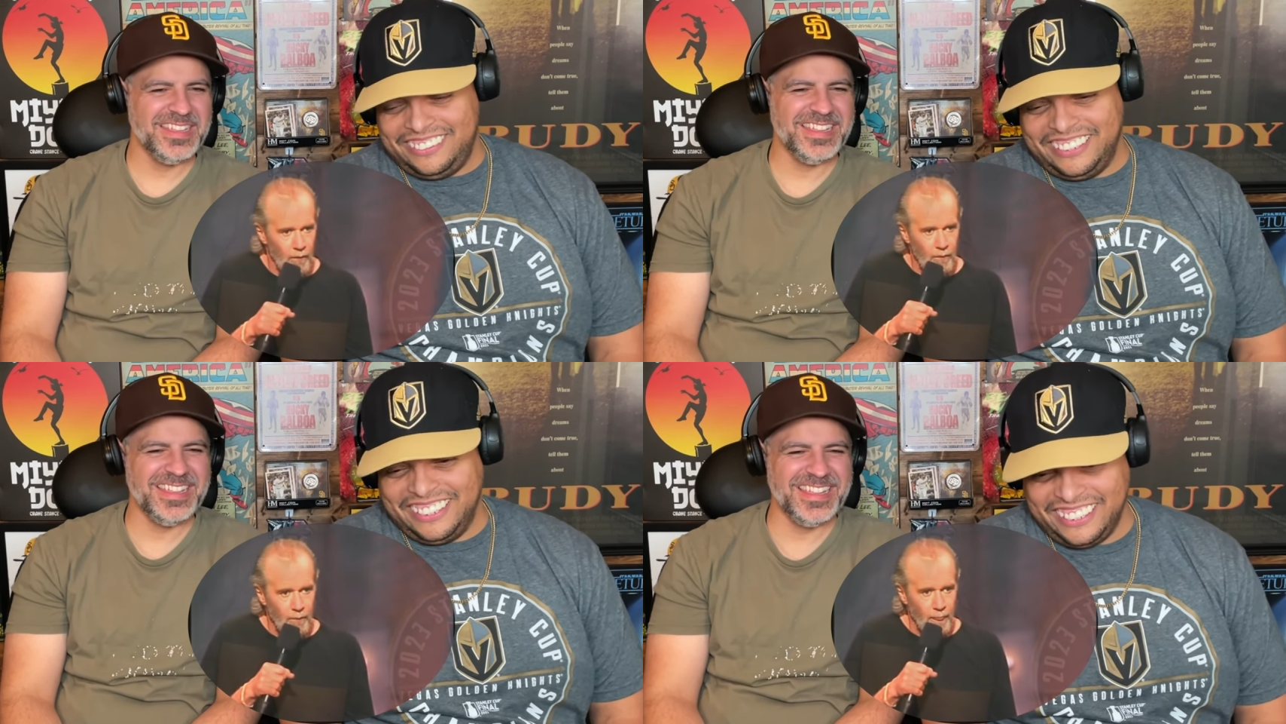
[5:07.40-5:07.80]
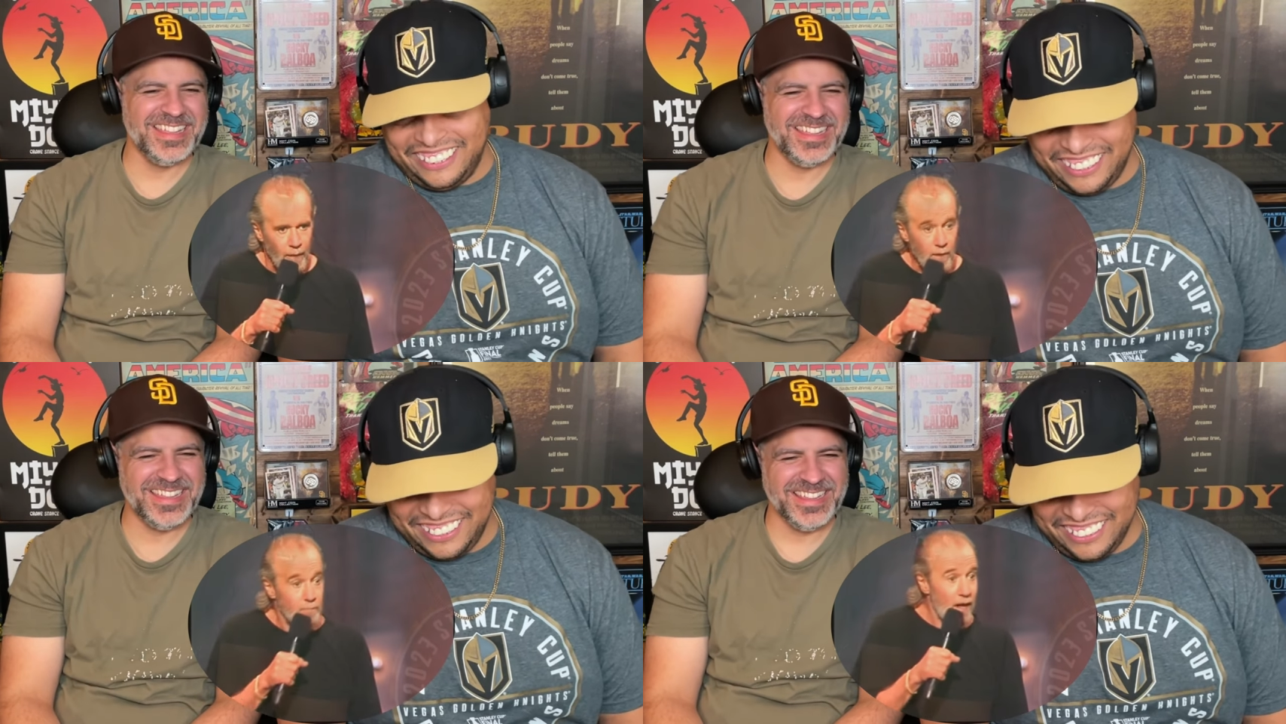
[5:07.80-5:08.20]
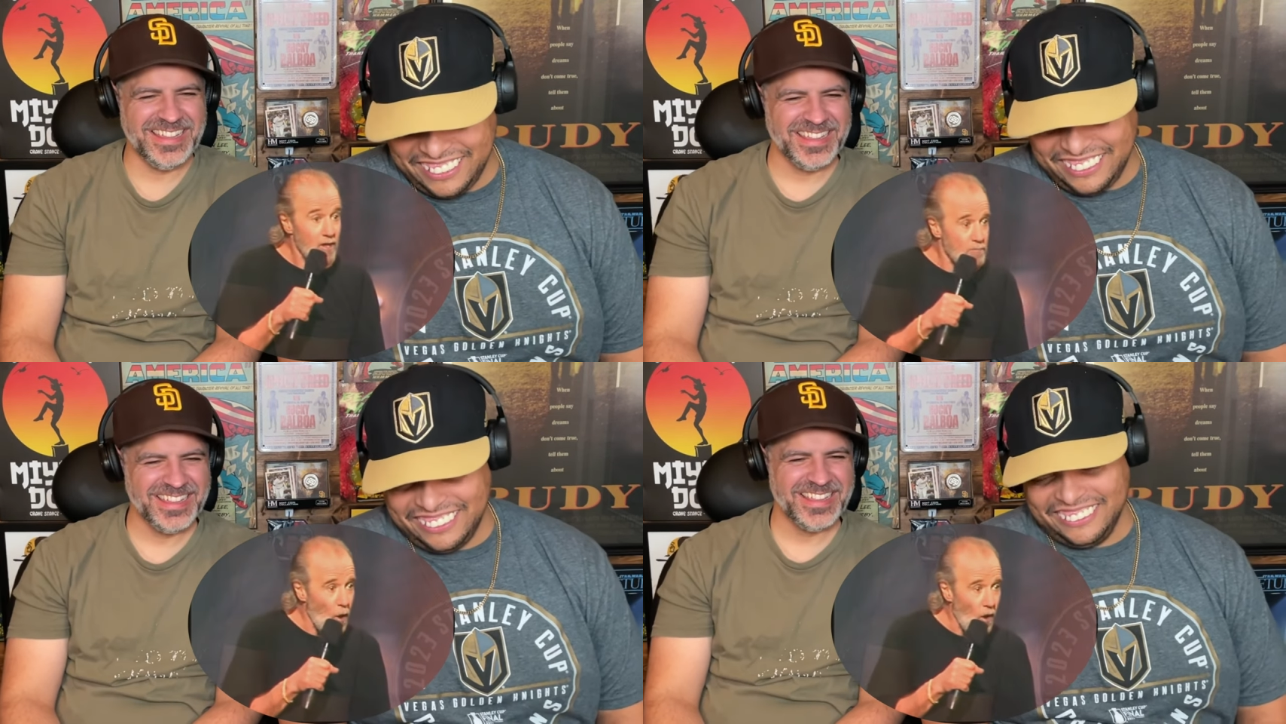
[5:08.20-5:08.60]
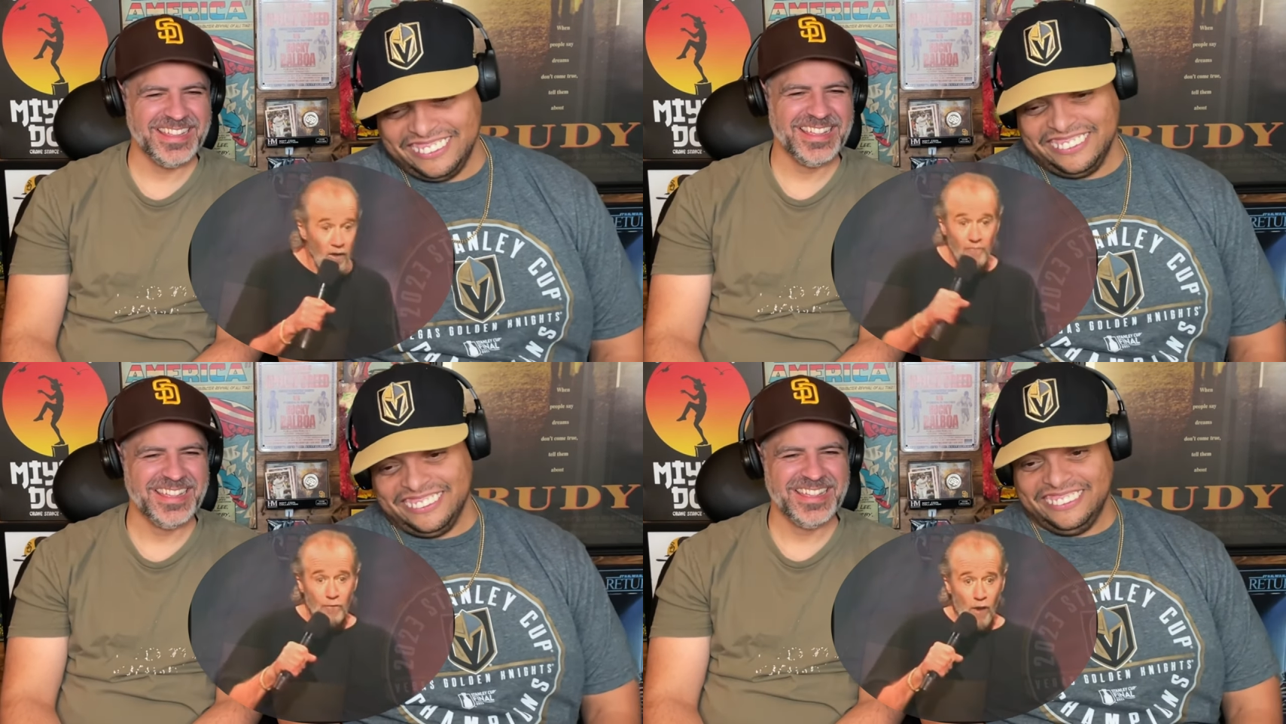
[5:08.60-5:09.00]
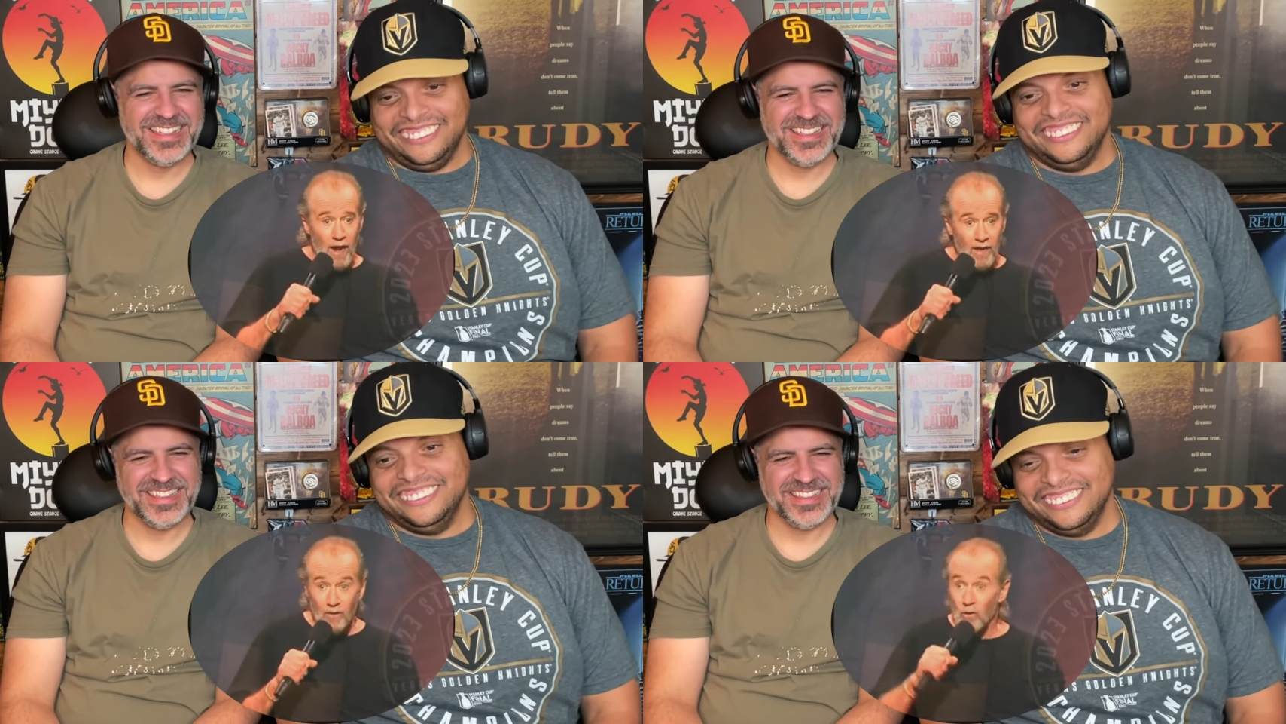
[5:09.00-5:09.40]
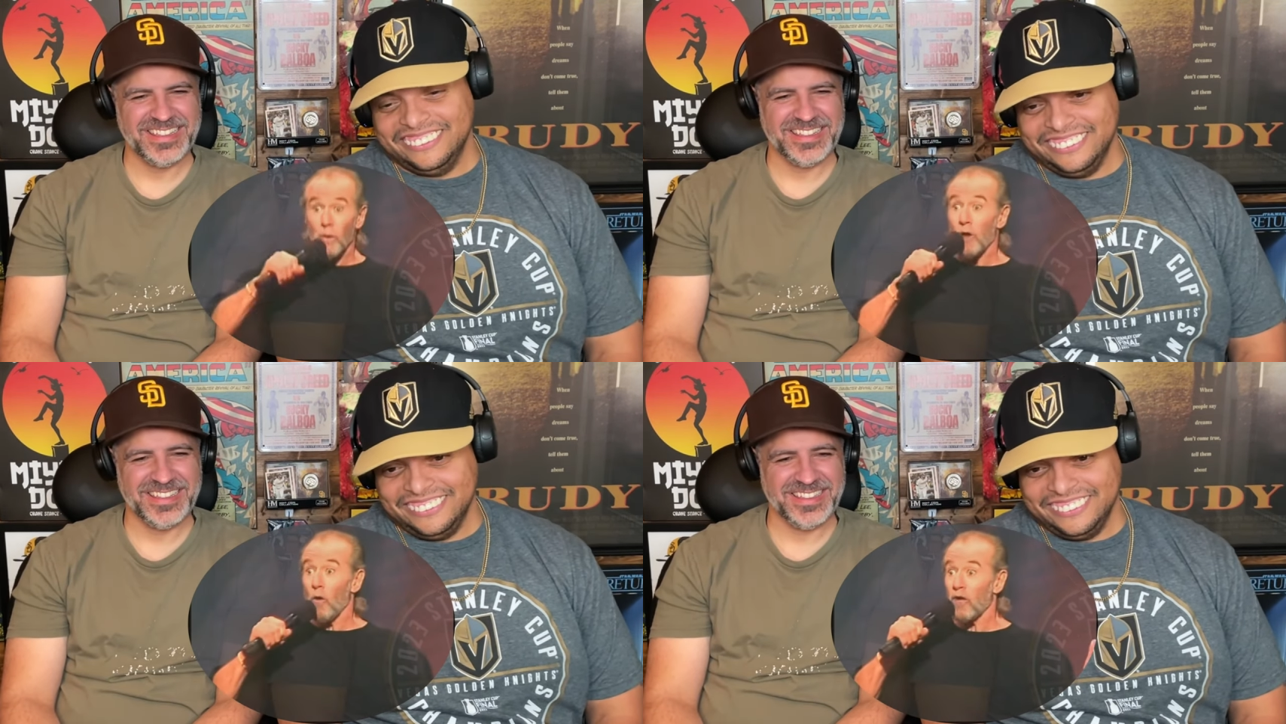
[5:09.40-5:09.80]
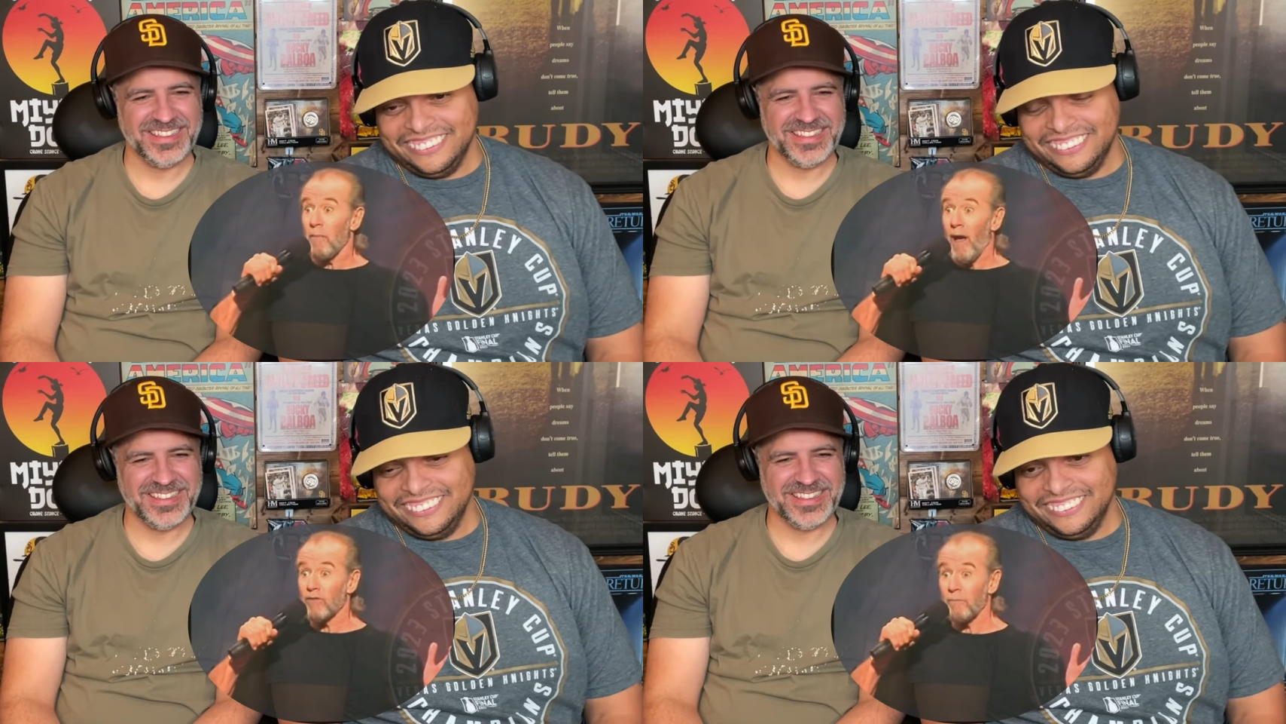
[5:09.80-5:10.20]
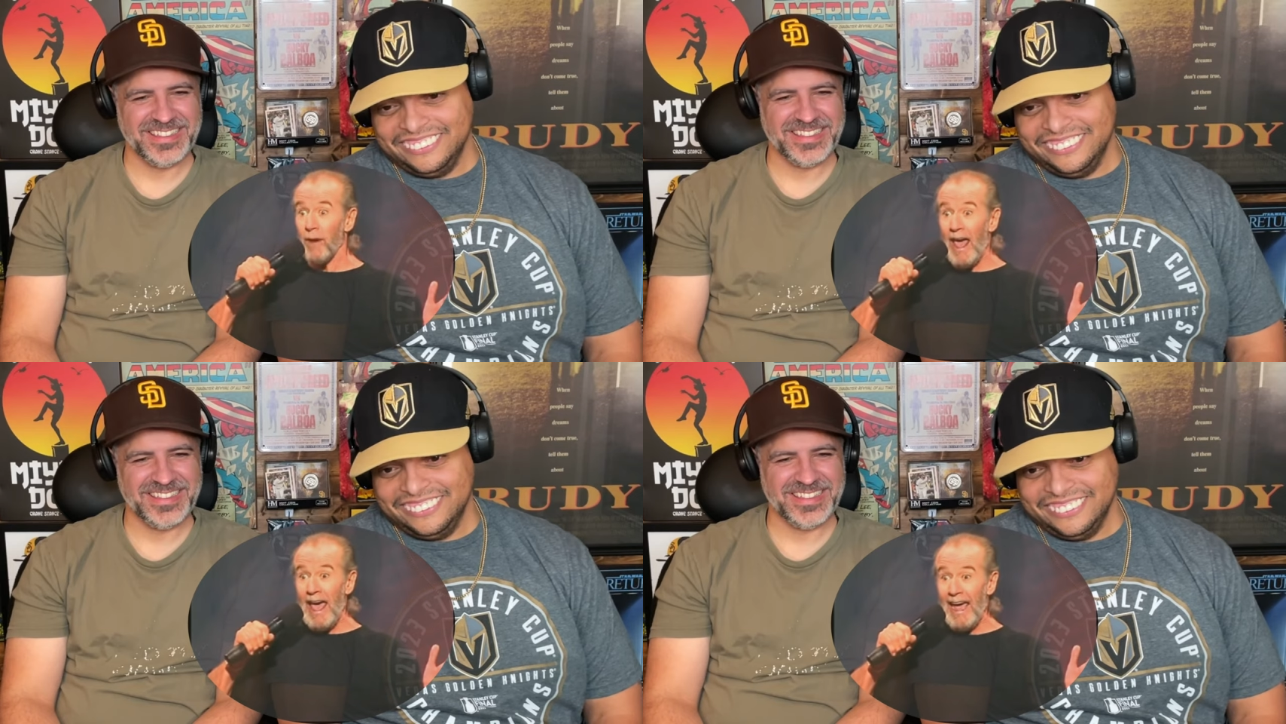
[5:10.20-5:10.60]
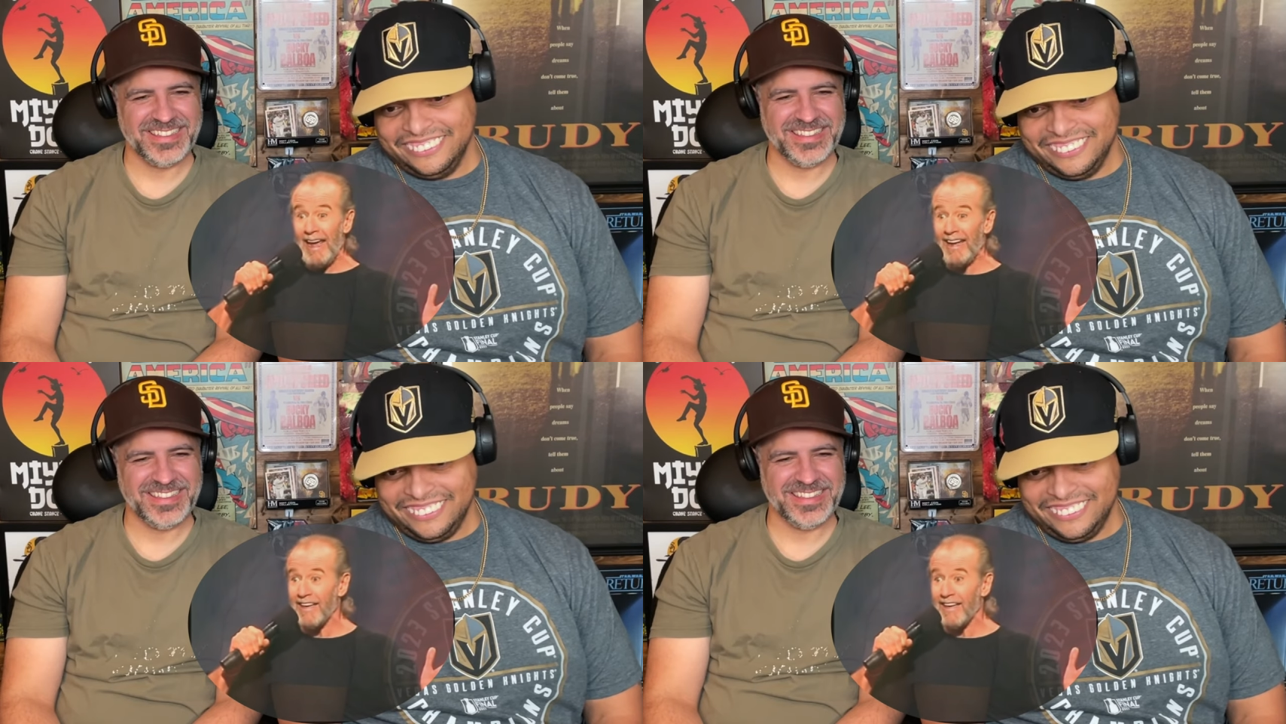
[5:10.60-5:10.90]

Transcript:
Speaker 1: In baseball, if it rains, we don't come out to play.